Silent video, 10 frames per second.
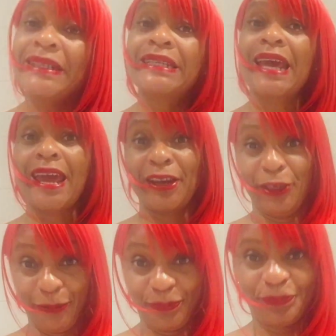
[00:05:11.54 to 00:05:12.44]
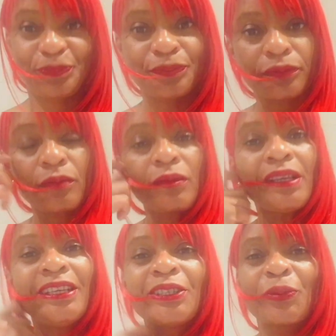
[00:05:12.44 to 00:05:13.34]
10
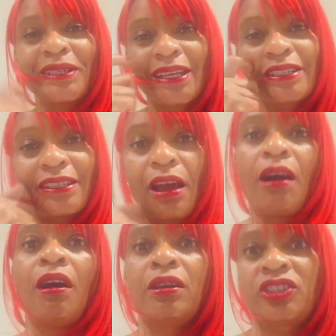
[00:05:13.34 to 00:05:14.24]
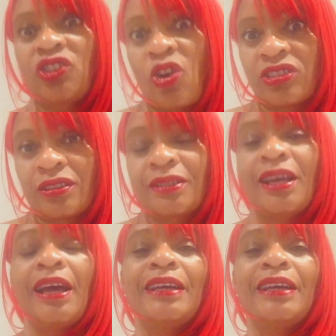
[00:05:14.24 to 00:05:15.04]
is we tend to soz.